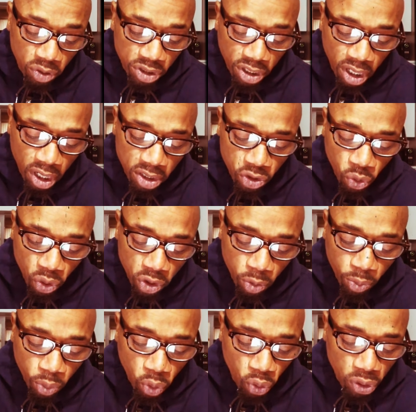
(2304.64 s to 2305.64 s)
no
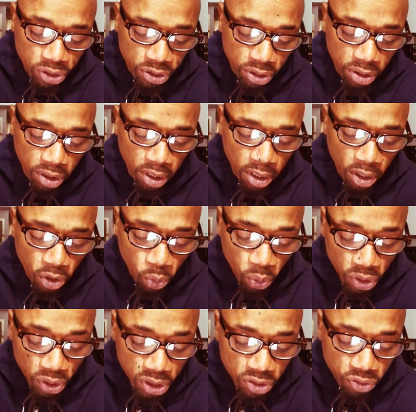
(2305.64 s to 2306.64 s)
territorial portion
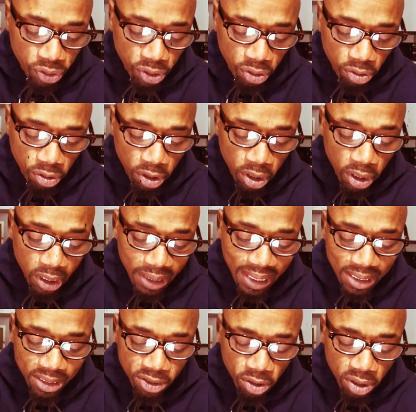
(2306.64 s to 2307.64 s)
with Israel.
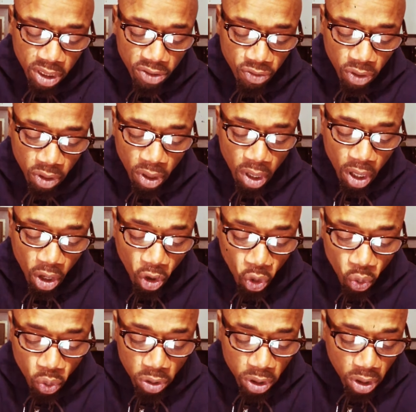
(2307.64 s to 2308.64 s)
They shall live
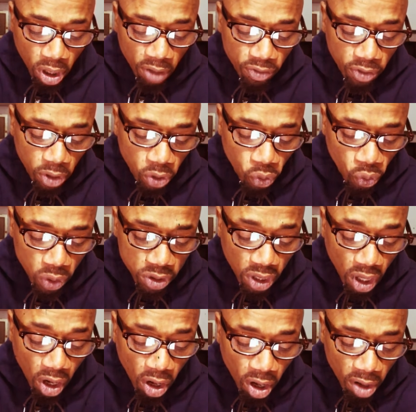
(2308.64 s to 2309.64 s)
only off the
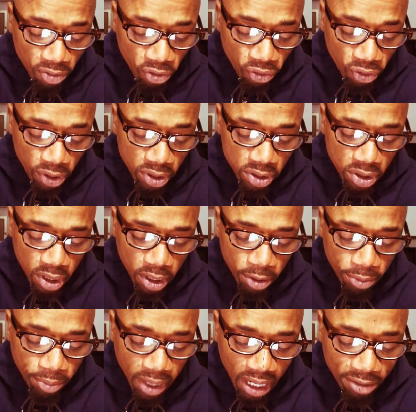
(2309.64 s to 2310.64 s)
Lord's offerings
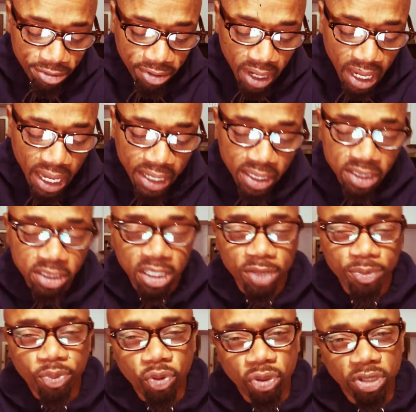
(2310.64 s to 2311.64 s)
by fire as
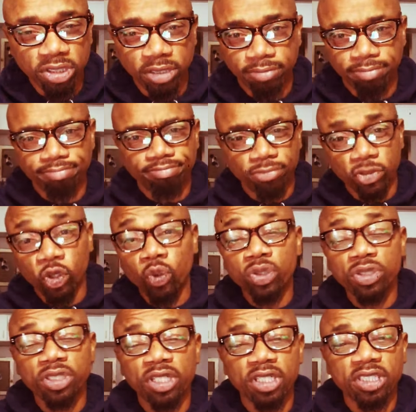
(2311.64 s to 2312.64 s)
their portion.
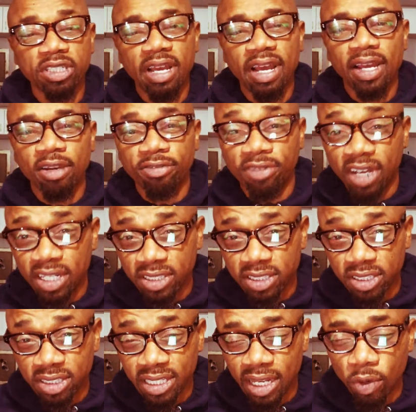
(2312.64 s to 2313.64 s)
Those are the
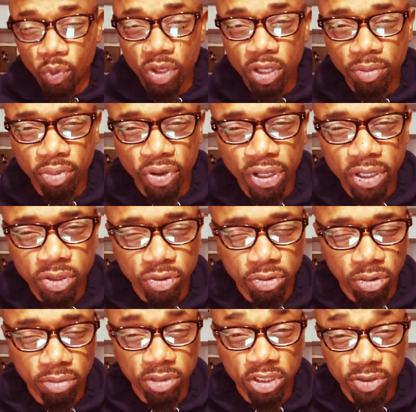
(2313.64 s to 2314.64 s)
sacrifices that we bring to
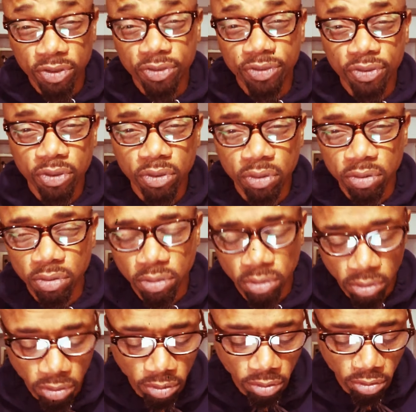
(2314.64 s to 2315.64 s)
them. It's for food
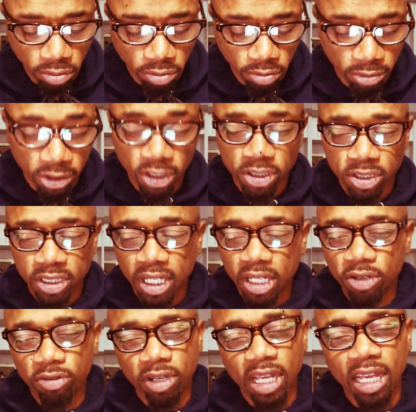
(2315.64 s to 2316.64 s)
because
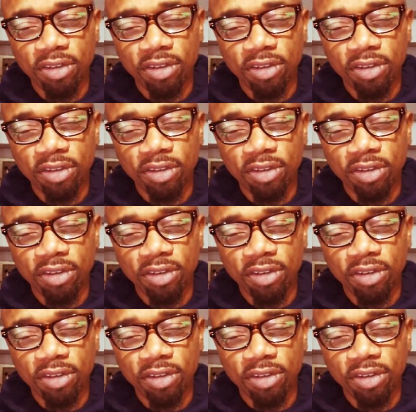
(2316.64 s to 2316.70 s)
they don't